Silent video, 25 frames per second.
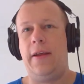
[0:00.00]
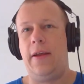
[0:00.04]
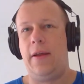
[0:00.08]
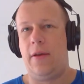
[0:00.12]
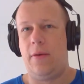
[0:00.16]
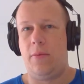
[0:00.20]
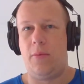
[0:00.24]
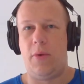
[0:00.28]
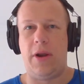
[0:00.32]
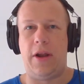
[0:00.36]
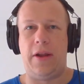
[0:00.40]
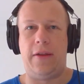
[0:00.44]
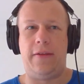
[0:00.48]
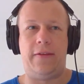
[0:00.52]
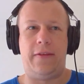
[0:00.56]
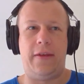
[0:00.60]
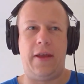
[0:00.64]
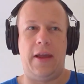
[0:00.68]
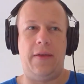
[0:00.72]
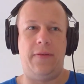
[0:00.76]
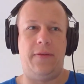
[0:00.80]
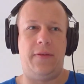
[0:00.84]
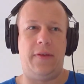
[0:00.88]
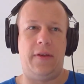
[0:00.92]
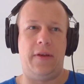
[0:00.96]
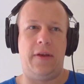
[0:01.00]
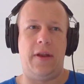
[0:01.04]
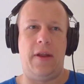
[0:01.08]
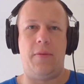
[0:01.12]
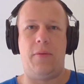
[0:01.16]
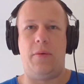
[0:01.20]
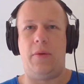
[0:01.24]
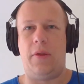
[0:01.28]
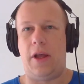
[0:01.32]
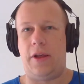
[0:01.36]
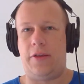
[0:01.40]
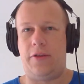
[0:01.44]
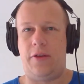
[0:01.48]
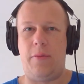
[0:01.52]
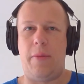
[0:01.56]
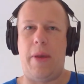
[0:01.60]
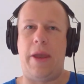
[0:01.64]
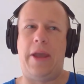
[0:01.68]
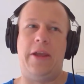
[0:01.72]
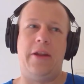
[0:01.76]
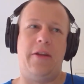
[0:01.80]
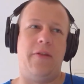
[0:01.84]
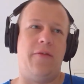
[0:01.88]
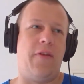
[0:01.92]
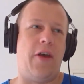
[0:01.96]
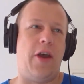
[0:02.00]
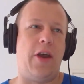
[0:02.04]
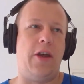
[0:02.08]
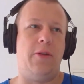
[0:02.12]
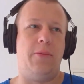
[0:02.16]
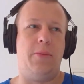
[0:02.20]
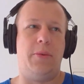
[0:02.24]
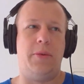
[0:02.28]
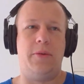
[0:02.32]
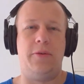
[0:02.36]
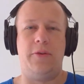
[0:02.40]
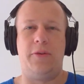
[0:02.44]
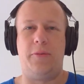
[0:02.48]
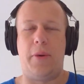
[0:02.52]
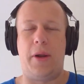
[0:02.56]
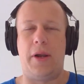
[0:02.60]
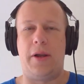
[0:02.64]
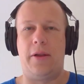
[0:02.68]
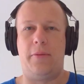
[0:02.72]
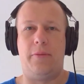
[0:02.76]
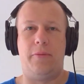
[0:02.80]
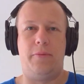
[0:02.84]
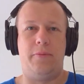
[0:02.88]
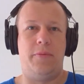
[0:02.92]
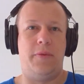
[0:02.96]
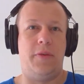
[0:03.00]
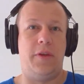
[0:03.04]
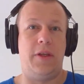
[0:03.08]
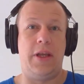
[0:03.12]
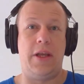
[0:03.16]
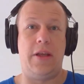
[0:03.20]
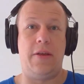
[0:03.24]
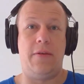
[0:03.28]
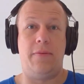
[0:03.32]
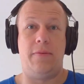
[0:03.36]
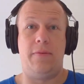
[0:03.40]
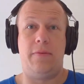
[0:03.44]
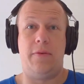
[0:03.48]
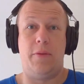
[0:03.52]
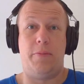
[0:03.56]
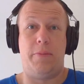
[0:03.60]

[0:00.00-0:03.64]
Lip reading: when it saves it, it will actually make it available as part of the